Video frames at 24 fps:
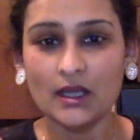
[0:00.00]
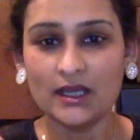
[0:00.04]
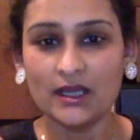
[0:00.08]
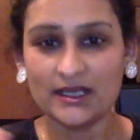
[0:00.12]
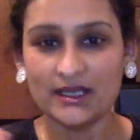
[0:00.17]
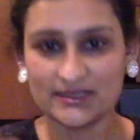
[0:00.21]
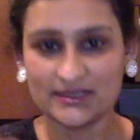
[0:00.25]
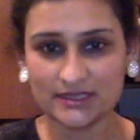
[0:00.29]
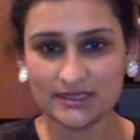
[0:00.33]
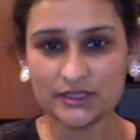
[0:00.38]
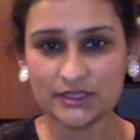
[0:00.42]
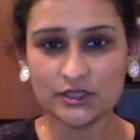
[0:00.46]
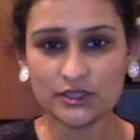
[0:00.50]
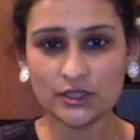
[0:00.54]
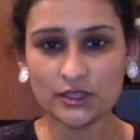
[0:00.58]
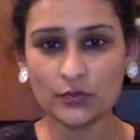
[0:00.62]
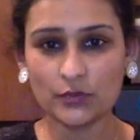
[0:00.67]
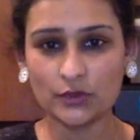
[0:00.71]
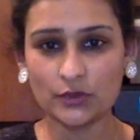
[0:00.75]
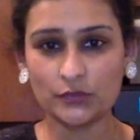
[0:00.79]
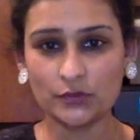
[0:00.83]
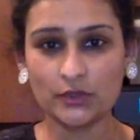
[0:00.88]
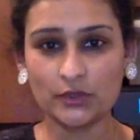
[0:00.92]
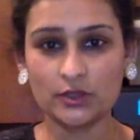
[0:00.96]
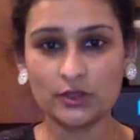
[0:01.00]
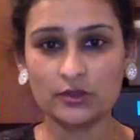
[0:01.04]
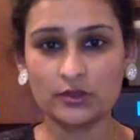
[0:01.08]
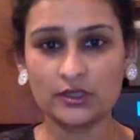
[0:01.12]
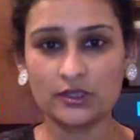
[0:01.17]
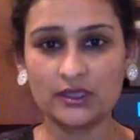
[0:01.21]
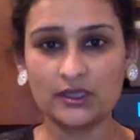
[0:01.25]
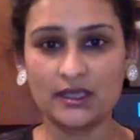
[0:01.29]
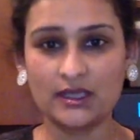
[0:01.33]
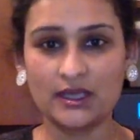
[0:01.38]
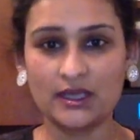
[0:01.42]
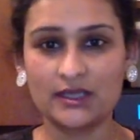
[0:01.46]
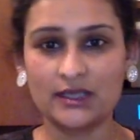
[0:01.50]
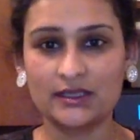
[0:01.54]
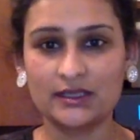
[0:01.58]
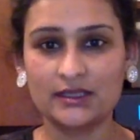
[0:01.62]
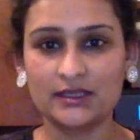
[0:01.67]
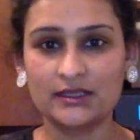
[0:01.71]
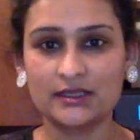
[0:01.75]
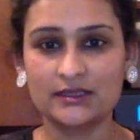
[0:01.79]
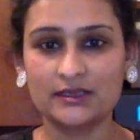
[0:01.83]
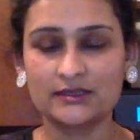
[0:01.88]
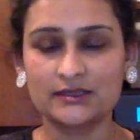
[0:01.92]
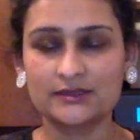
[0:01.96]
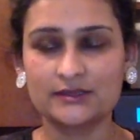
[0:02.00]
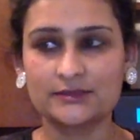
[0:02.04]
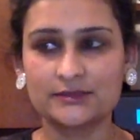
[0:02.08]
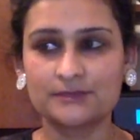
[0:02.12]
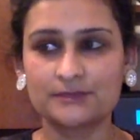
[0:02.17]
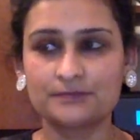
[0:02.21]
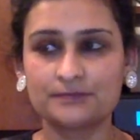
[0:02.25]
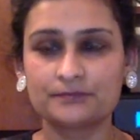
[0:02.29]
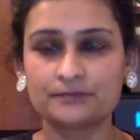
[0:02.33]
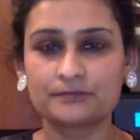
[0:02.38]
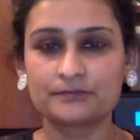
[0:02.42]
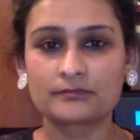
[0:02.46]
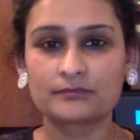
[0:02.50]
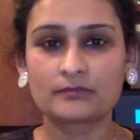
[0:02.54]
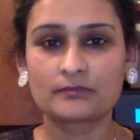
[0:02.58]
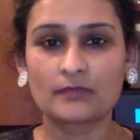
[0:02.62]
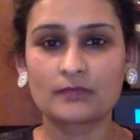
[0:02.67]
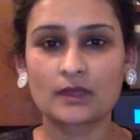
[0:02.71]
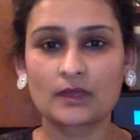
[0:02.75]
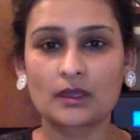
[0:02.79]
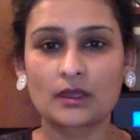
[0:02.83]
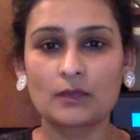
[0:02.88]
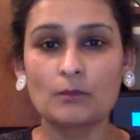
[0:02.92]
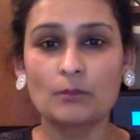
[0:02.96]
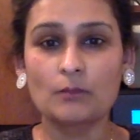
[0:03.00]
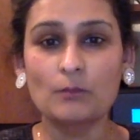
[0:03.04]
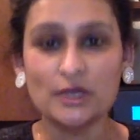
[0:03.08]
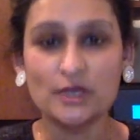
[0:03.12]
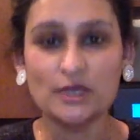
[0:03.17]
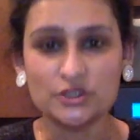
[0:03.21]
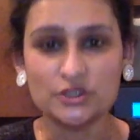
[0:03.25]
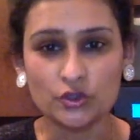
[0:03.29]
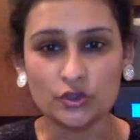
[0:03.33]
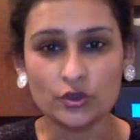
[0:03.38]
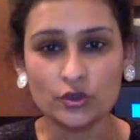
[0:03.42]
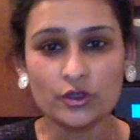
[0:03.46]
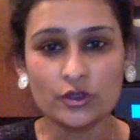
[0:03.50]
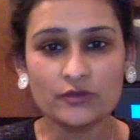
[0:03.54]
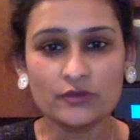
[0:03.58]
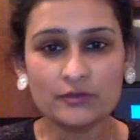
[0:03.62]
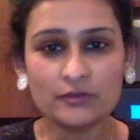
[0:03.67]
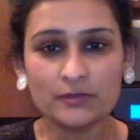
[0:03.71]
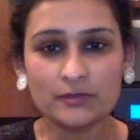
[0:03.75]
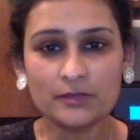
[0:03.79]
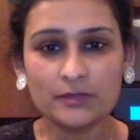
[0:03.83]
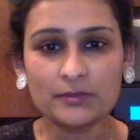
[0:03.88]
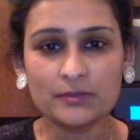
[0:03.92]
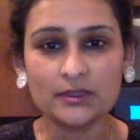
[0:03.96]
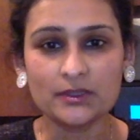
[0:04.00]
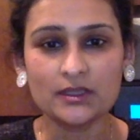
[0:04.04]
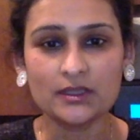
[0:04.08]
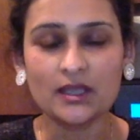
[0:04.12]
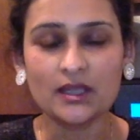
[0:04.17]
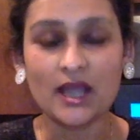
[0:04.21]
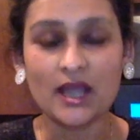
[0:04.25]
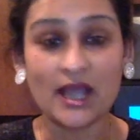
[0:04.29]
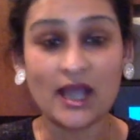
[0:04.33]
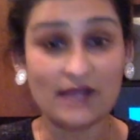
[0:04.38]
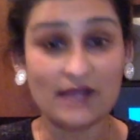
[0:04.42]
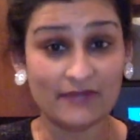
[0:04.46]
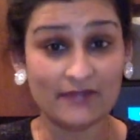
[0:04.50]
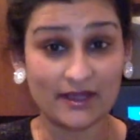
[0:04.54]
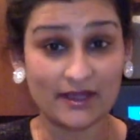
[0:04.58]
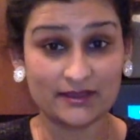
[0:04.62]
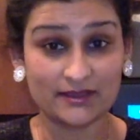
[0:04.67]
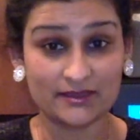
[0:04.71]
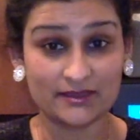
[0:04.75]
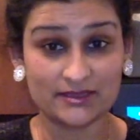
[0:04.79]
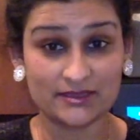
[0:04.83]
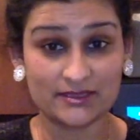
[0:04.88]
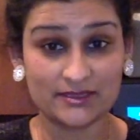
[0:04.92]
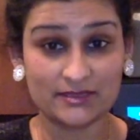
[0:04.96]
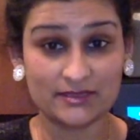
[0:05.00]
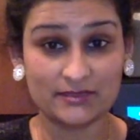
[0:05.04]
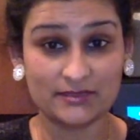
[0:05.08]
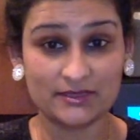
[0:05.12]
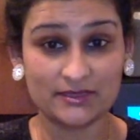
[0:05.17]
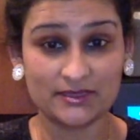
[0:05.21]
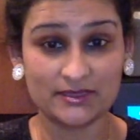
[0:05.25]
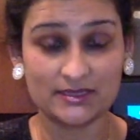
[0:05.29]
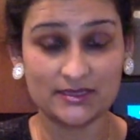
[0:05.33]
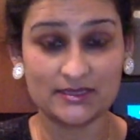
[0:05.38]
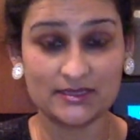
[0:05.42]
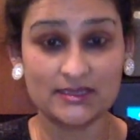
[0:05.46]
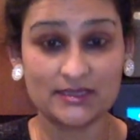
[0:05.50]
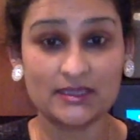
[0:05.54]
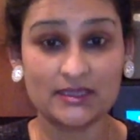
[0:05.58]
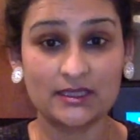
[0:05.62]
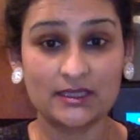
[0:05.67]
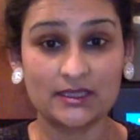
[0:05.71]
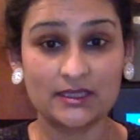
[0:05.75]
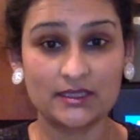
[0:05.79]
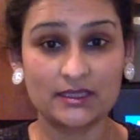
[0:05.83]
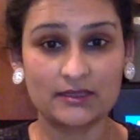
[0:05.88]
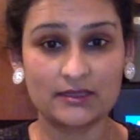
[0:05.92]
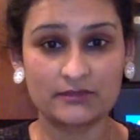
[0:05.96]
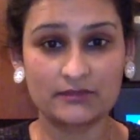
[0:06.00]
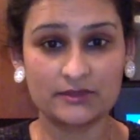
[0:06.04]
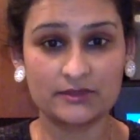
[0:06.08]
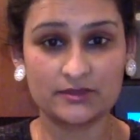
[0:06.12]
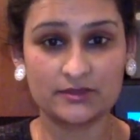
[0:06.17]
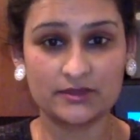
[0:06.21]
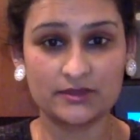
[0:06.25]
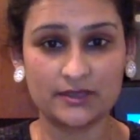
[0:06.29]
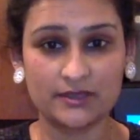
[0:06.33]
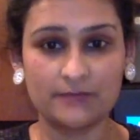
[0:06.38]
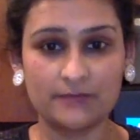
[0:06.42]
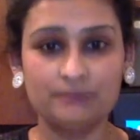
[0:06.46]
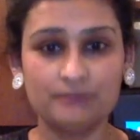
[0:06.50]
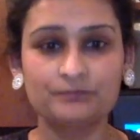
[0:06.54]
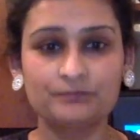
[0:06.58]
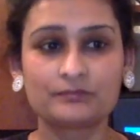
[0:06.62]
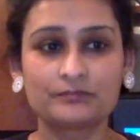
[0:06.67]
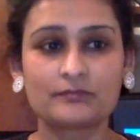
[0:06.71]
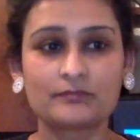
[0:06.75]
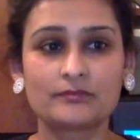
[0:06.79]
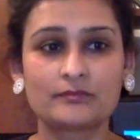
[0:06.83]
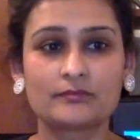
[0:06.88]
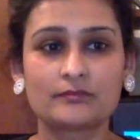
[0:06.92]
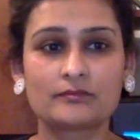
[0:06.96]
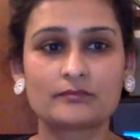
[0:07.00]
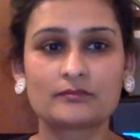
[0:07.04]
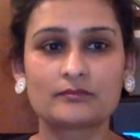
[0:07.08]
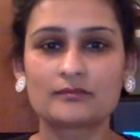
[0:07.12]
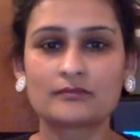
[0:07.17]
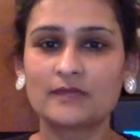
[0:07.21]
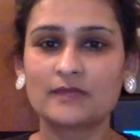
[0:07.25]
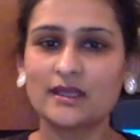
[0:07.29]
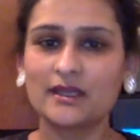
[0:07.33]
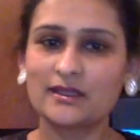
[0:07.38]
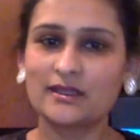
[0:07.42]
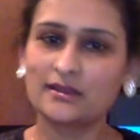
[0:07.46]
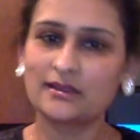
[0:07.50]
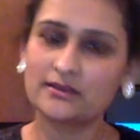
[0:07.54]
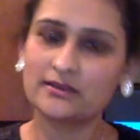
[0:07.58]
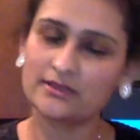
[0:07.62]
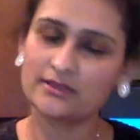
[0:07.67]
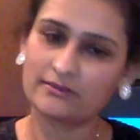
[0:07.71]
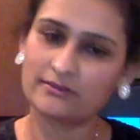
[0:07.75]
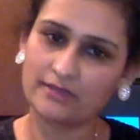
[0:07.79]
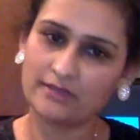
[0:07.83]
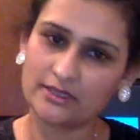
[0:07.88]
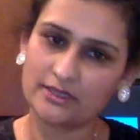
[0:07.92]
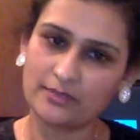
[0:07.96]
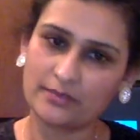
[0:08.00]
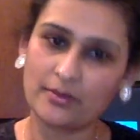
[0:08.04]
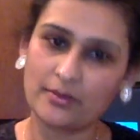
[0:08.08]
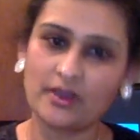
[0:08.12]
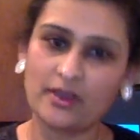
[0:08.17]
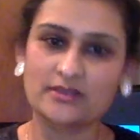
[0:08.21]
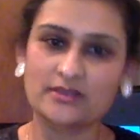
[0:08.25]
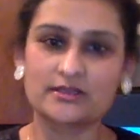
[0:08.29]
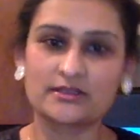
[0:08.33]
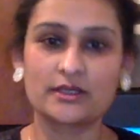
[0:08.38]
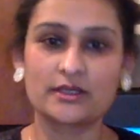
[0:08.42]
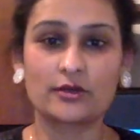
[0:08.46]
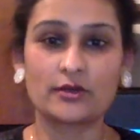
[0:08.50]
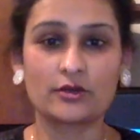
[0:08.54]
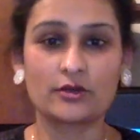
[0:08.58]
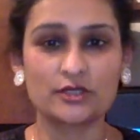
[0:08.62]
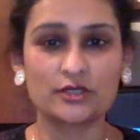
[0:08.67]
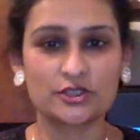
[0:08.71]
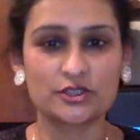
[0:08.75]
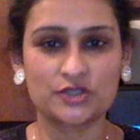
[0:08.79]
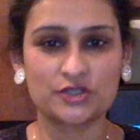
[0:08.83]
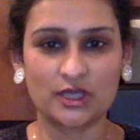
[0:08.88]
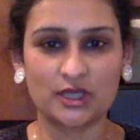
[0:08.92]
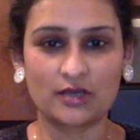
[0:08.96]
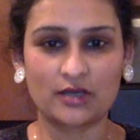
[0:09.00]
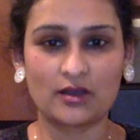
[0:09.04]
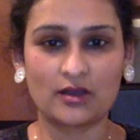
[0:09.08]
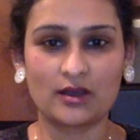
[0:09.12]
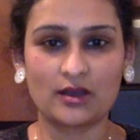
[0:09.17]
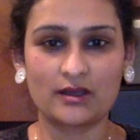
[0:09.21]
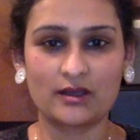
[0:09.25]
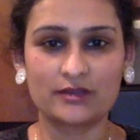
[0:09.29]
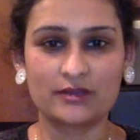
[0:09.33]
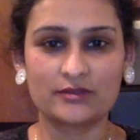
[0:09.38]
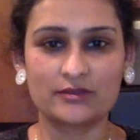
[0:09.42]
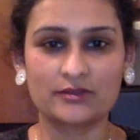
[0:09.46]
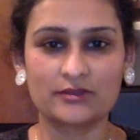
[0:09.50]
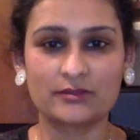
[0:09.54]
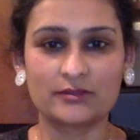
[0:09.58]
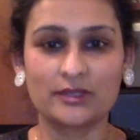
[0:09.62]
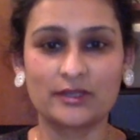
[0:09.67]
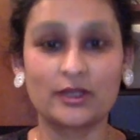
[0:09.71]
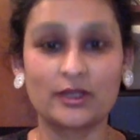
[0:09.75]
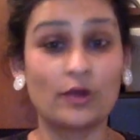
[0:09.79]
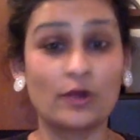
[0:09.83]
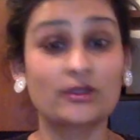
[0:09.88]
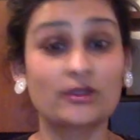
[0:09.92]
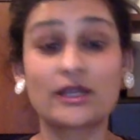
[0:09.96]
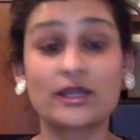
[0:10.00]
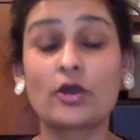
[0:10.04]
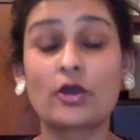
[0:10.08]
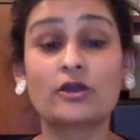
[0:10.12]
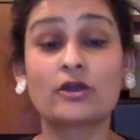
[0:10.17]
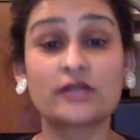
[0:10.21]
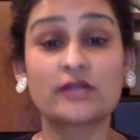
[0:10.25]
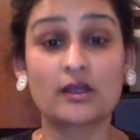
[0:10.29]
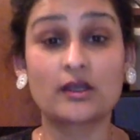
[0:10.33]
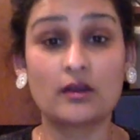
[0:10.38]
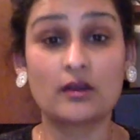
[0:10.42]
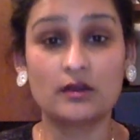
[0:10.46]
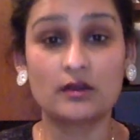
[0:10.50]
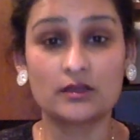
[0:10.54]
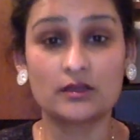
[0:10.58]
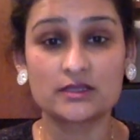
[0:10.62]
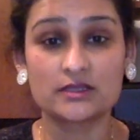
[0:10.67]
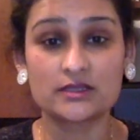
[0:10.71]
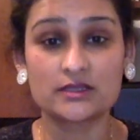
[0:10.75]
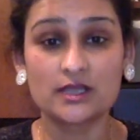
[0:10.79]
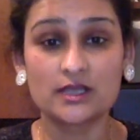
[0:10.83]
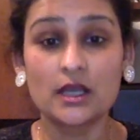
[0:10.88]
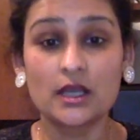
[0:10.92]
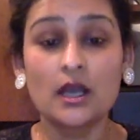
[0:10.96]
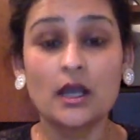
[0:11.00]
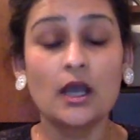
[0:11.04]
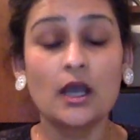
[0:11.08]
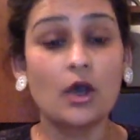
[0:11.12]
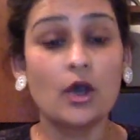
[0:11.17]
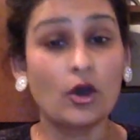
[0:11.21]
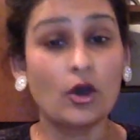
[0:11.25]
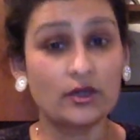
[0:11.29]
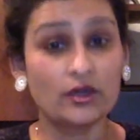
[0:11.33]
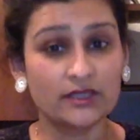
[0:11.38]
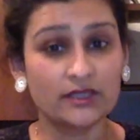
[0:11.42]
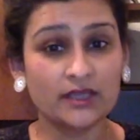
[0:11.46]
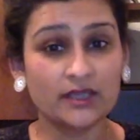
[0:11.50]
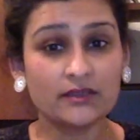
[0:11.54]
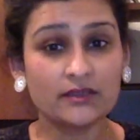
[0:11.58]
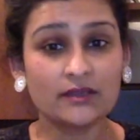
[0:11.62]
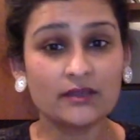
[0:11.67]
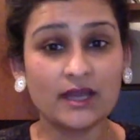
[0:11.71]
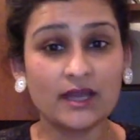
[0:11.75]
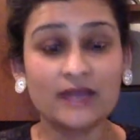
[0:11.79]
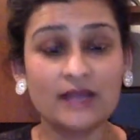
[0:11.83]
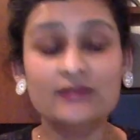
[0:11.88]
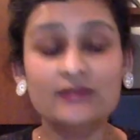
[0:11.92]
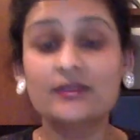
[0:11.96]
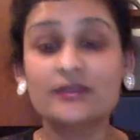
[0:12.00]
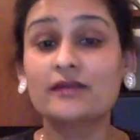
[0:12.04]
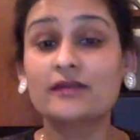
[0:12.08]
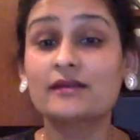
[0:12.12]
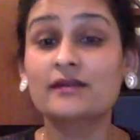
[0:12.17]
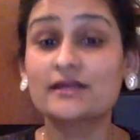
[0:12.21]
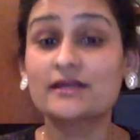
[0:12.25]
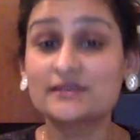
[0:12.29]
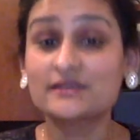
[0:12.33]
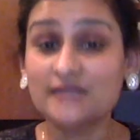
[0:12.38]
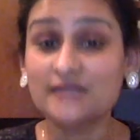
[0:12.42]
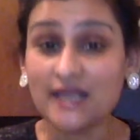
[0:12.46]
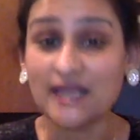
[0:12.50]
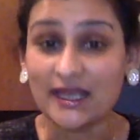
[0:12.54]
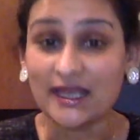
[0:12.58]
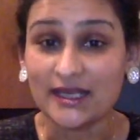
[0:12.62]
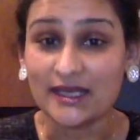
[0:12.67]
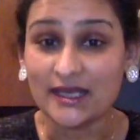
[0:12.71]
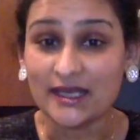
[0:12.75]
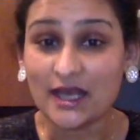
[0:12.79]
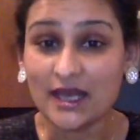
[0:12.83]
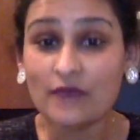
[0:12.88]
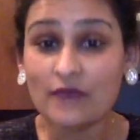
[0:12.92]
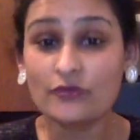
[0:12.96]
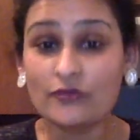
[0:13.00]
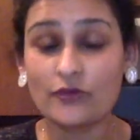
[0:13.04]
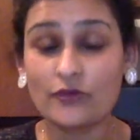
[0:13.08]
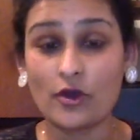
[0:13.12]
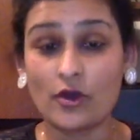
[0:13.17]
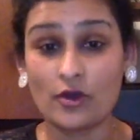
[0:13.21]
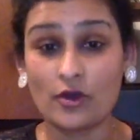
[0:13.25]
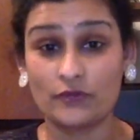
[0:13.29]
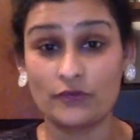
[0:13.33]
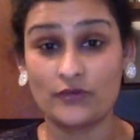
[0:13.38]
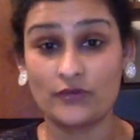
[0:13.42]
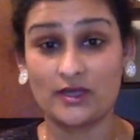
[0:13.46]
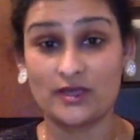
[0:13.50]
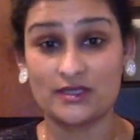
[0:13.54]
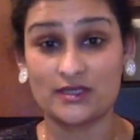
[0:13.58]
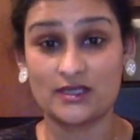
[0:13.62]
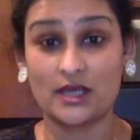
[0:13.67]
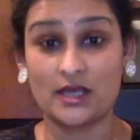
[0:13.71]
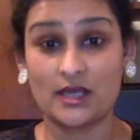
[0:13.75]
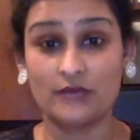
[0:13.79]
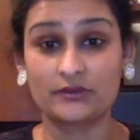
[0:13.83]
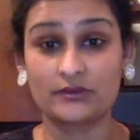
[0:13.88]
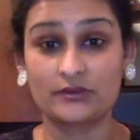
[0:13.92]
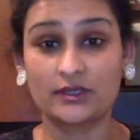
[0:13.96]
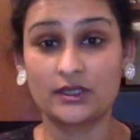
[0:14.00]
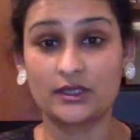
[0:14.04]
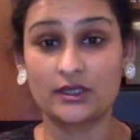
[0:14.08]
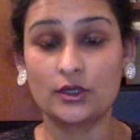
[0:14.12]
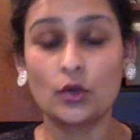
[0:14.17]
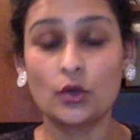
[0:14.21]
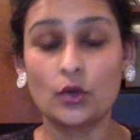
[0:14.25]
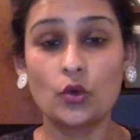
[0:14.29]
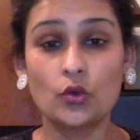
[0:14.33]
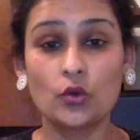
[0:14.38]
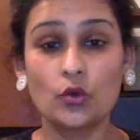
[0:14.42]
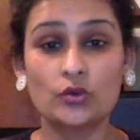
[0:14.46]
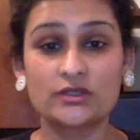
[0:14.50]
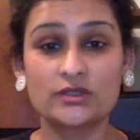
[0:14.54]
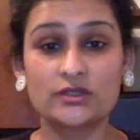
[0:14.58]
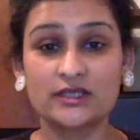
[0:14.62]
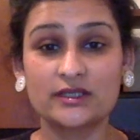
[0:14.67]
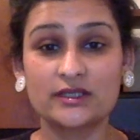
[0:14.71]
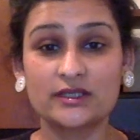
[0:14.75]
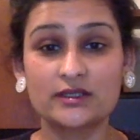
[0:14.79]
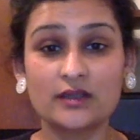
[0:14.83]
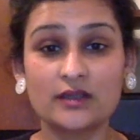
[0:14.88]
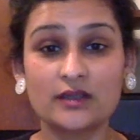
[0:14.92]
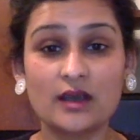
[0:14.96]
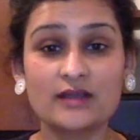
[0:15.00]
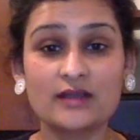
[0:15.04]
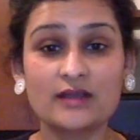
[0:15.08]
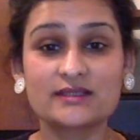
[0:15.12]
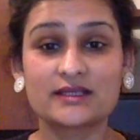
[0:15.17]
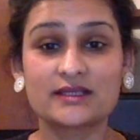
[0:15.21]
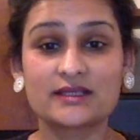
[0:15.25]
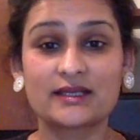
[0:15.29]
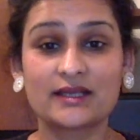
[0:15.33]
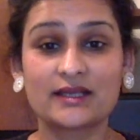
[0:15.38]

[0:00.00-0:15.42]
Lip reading: Essentially what we're looking at is majority of the people have had their stimulus given to them, either direct deposited or the check got into the mail or they got their cards. On the other hand, there is enough of us out there who did not